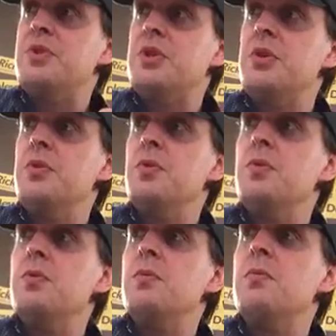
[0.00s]

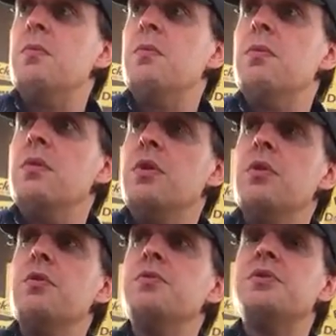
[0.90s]
to
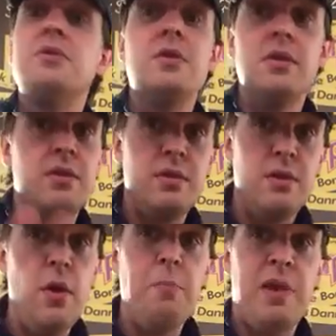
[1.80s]
use
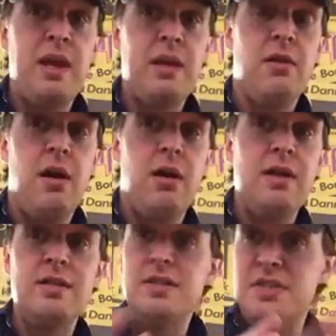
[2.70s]
no pick at all
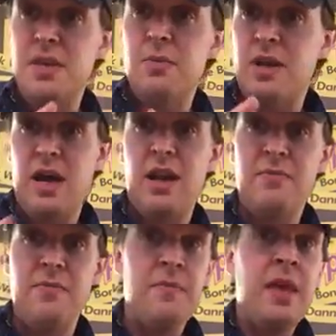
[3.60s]
and just see what kind
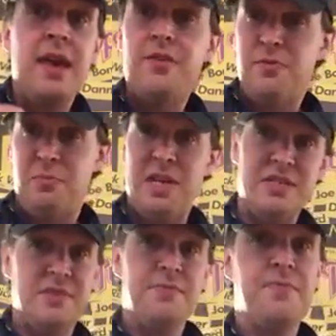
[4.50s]
of
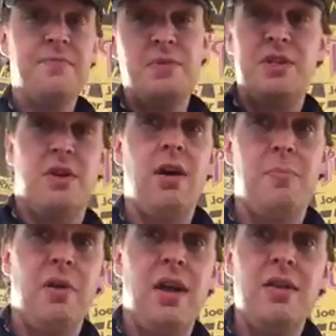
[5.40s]
expressive guitar
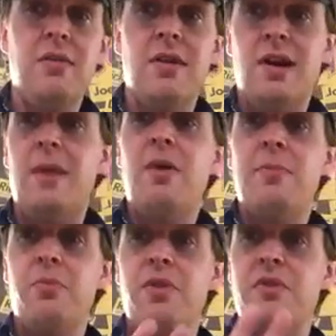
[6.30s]
playing you can come
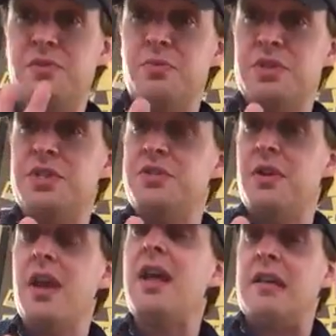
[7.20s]
up with just
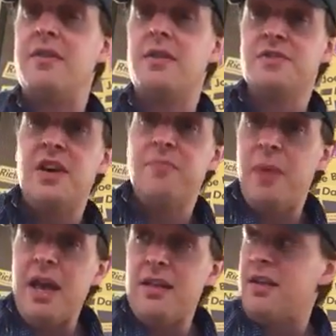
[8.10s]
your hand. Jeff
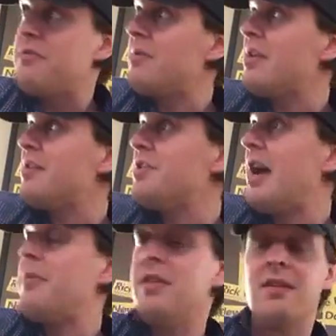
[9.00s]
Beck does a really good
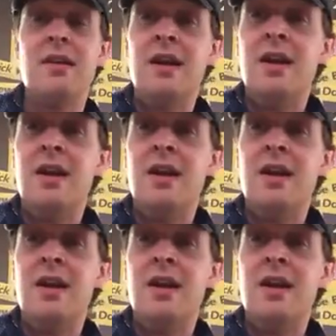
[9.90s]
job with it.